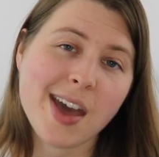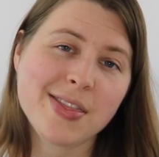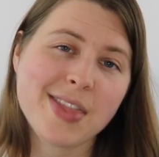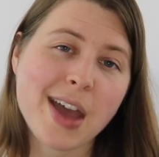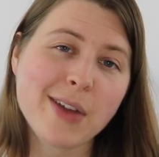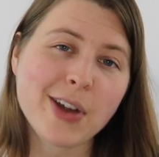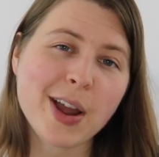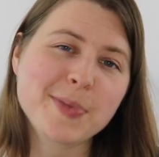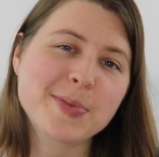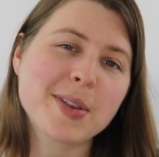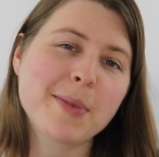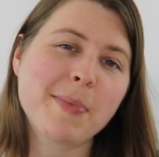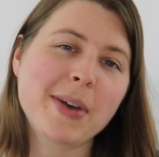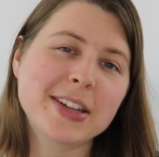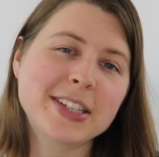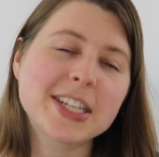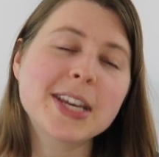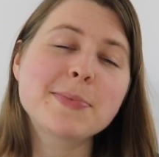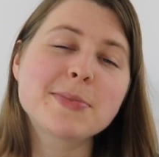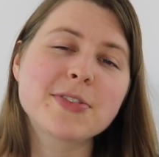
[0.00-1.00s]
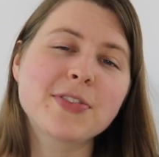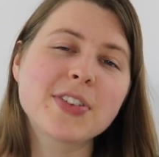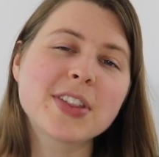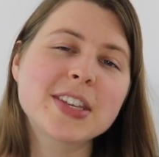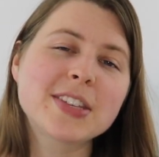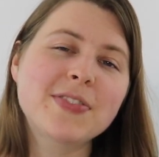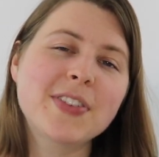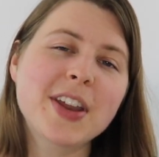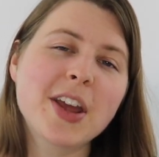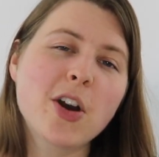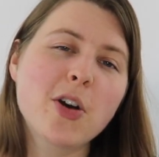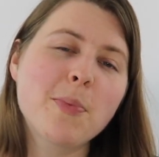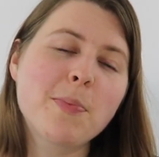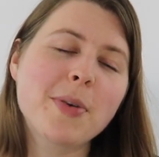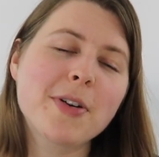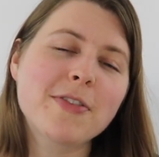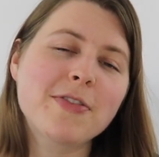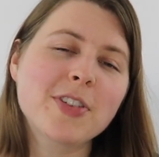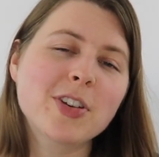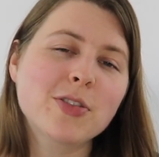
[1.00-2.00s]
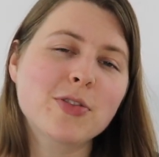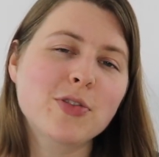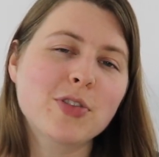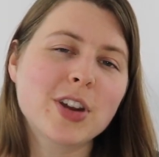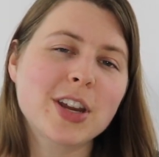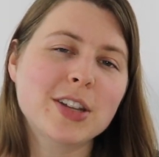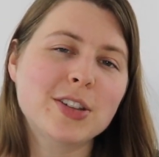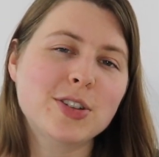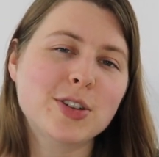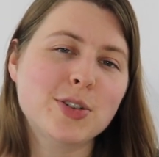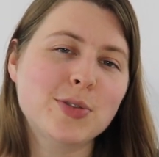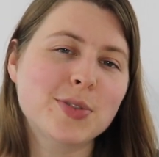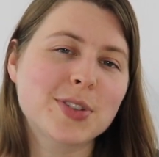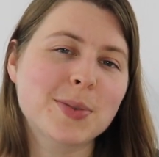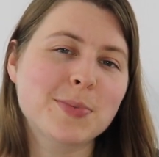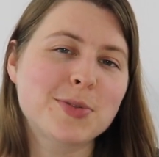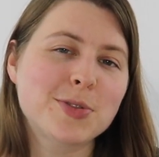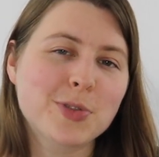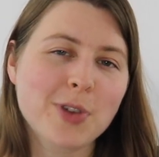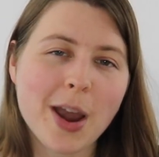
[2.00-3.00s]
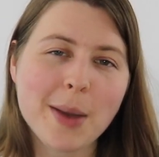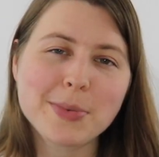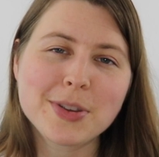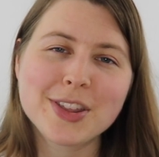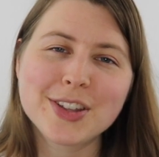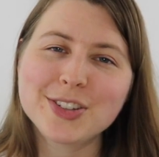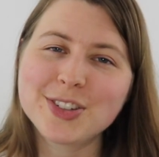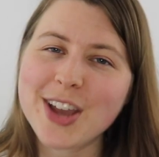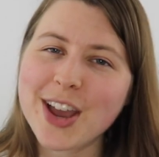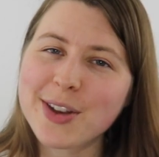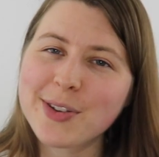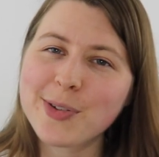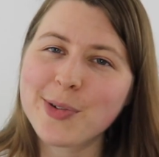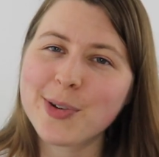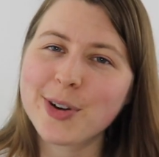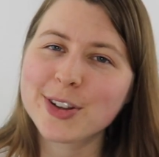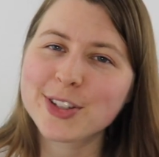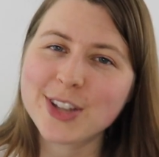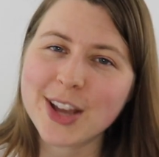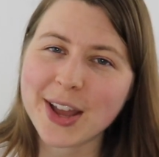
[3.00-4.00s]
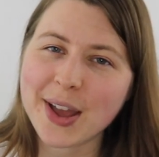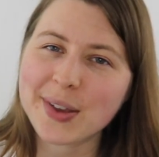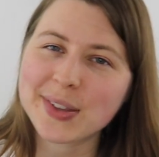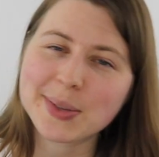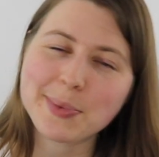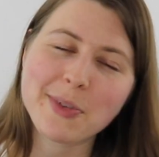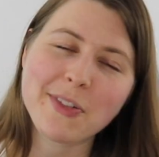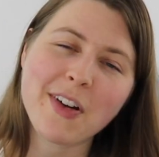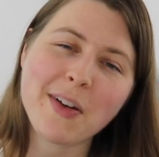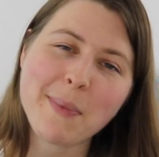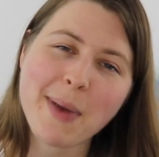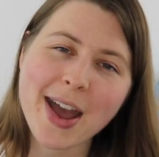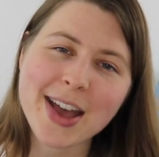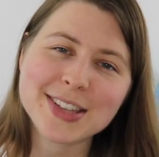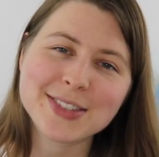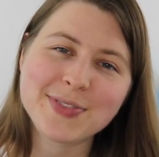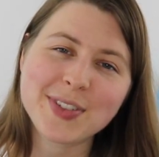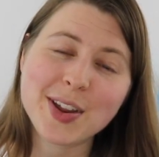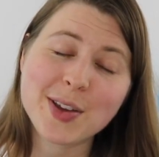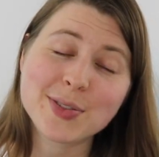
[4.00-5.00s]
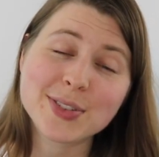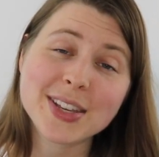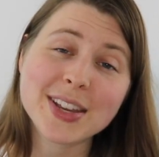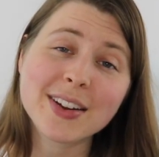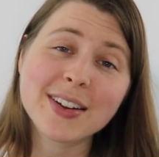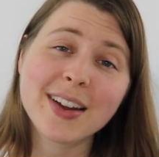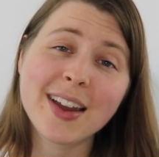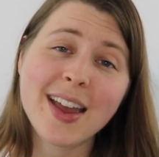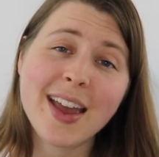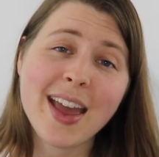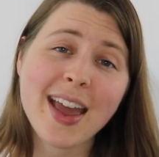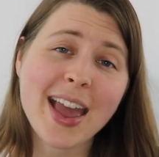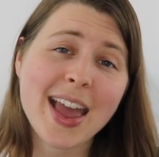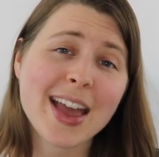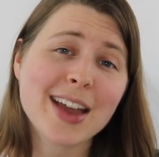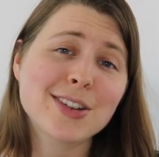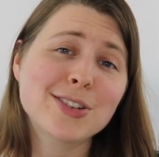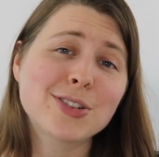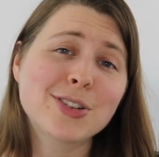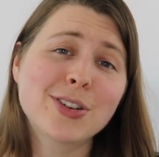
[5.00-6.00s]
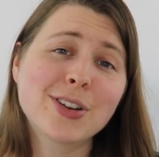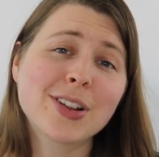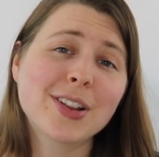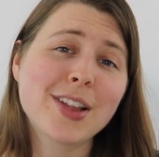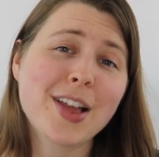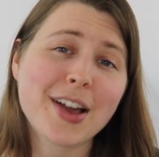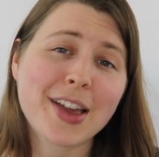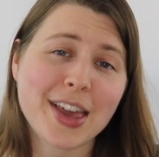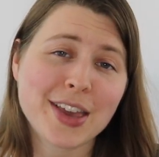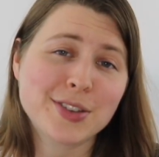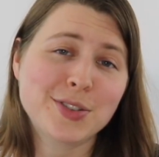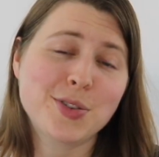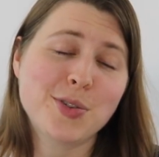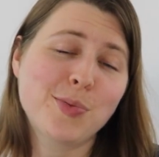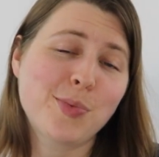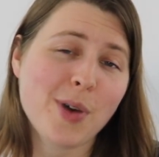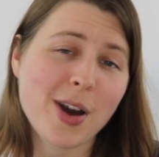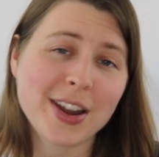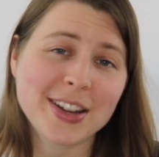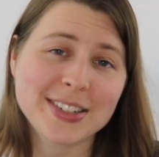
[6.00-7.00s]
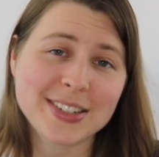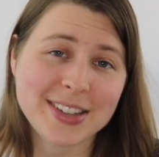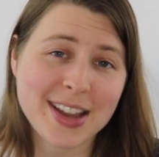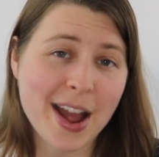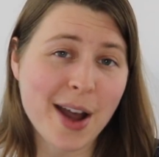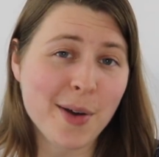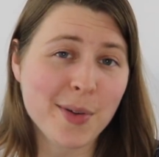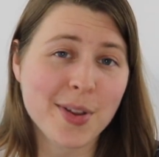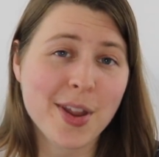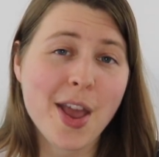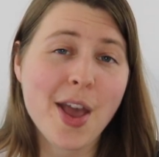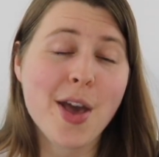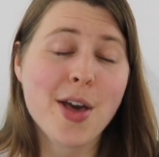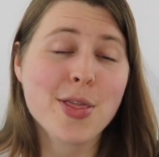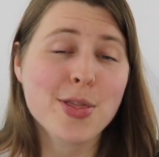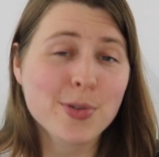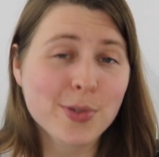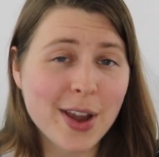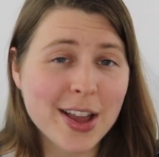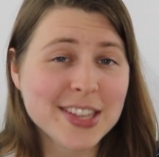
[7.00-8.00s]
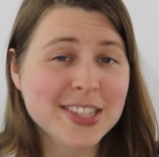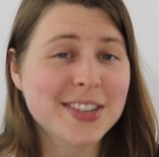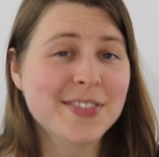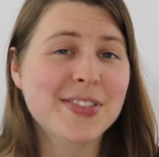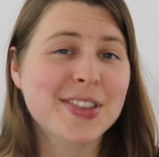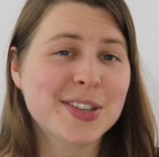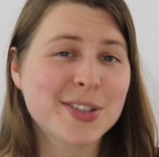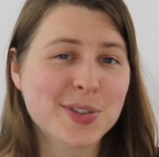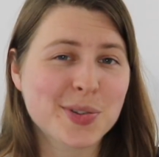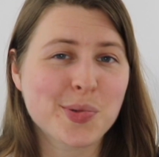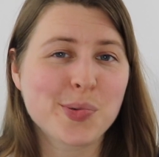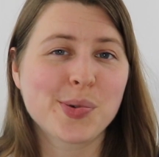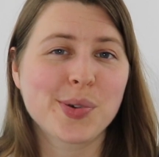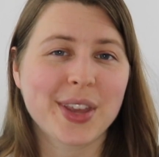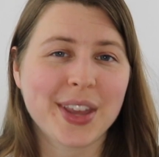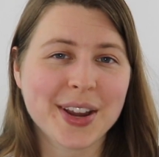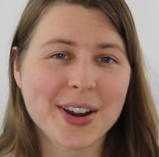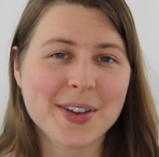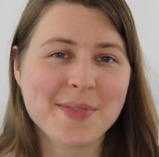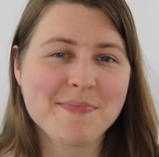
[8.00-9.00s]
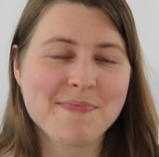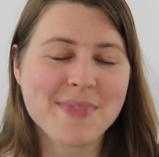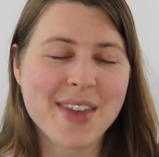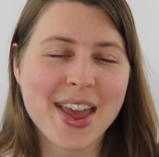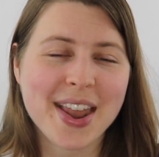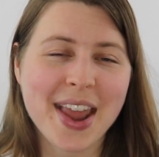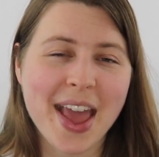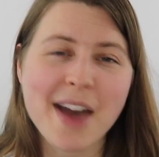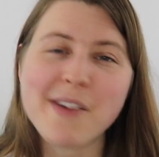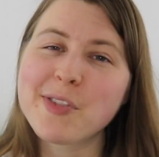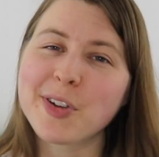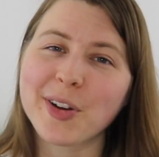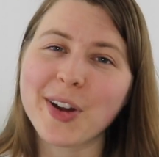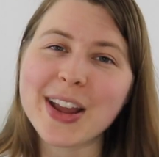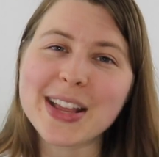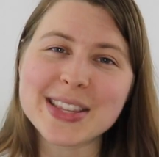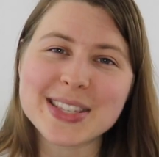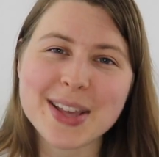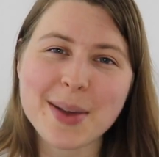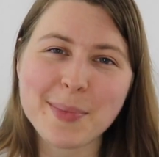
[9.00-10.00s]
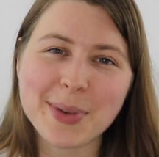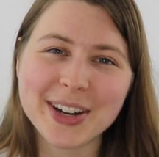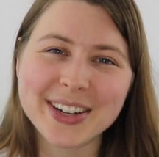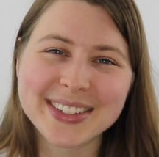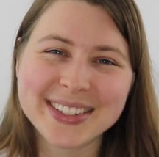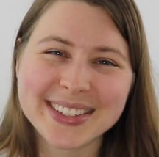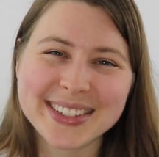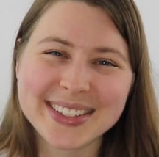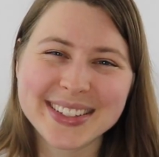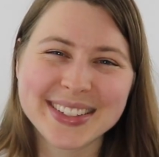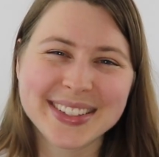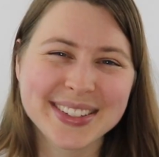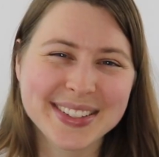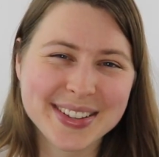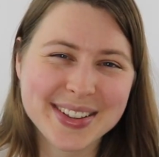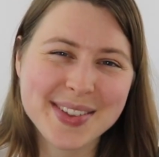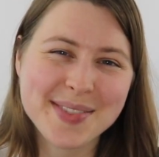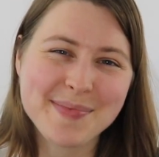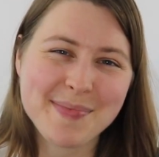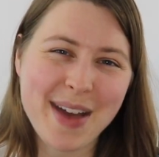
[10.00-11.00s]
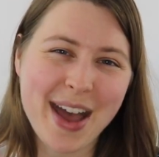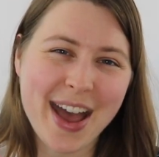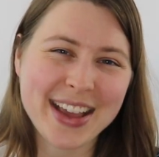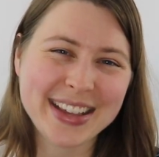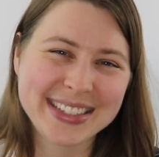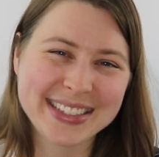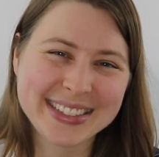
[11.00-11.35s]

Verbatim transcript: That wraps up my tips for this video, but feel free to subscribe to the channel or check out some of our past videos here. And good luck as you wind down the rest of this school year, and have a great summer. Bye.